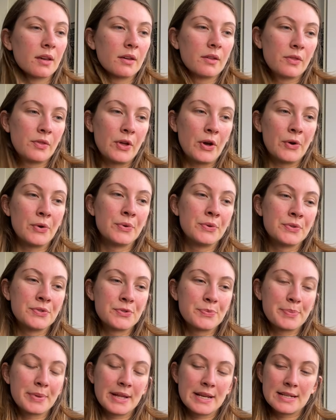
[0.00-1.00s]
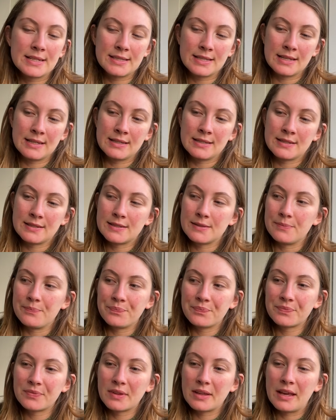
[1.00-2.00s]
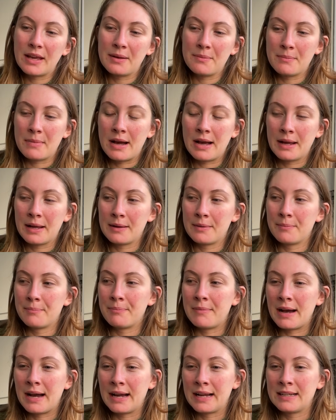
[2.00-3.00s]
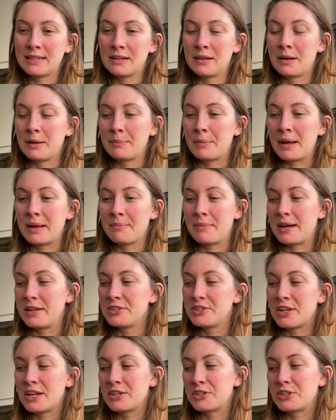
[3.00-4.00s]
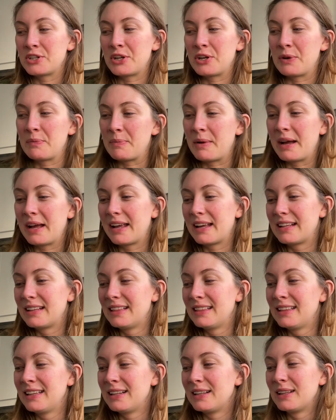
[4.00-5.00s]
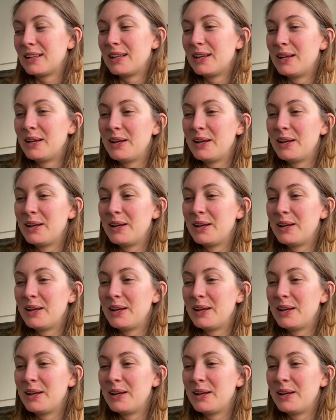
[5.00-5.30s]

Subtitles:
Those places in my mind and in my imagination and in my little